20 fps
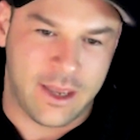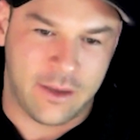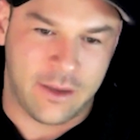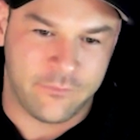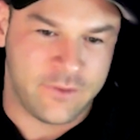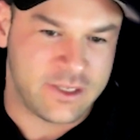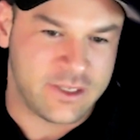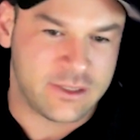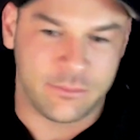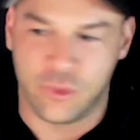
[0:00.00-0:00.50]

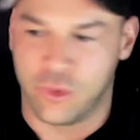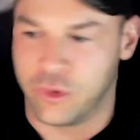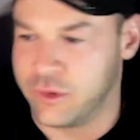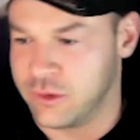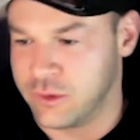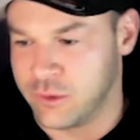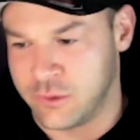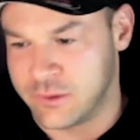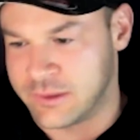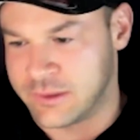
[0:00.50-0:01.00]
our victimhood
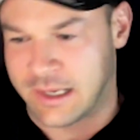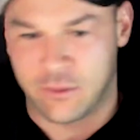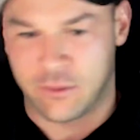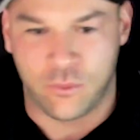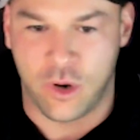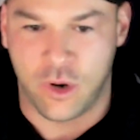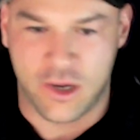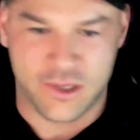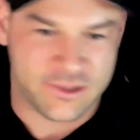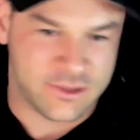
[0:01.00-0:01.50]
and who's had
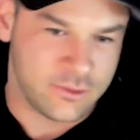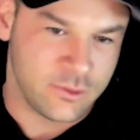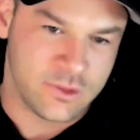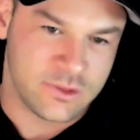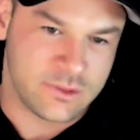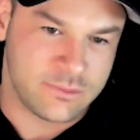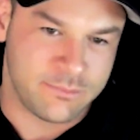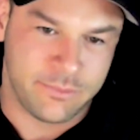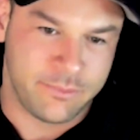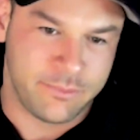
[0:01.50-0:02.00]
it worse and
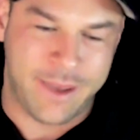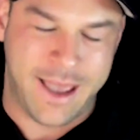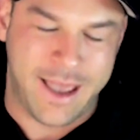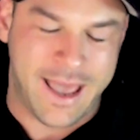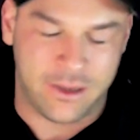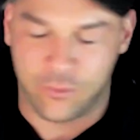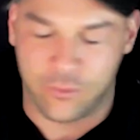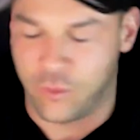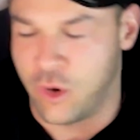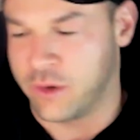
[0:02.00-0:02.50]
who's
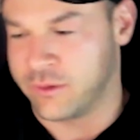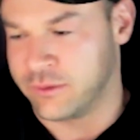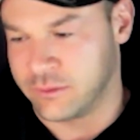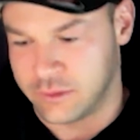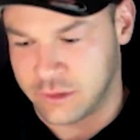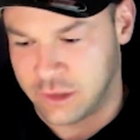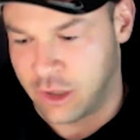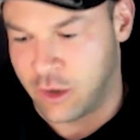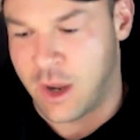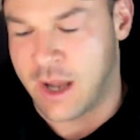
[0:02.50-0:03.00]
bad at what,
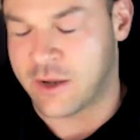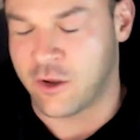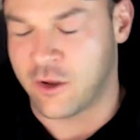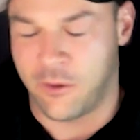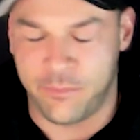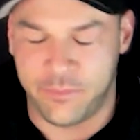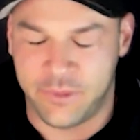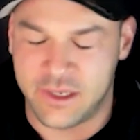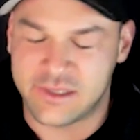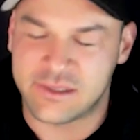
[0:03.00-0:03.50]
and I
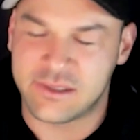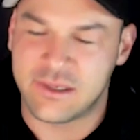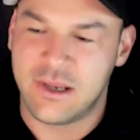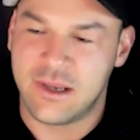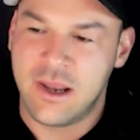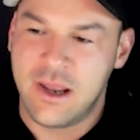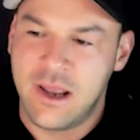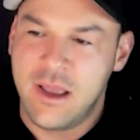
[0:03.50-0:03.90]
cop this.